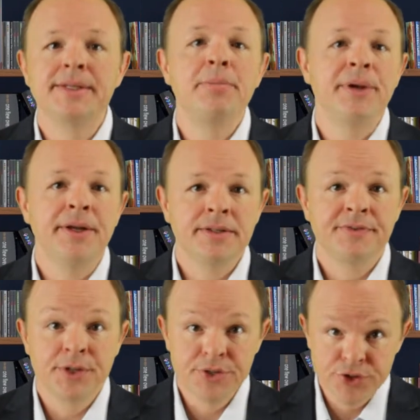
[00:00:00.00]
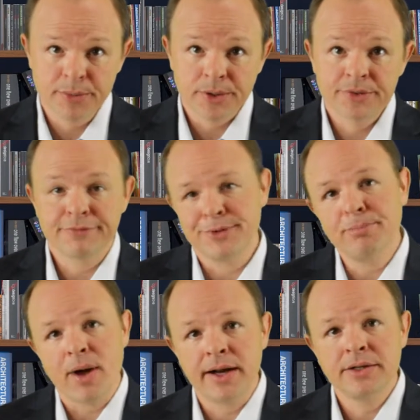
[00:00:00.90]
and opinions of consumers for a
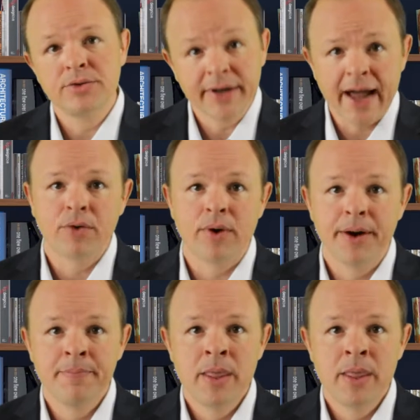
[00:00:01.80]
product or category.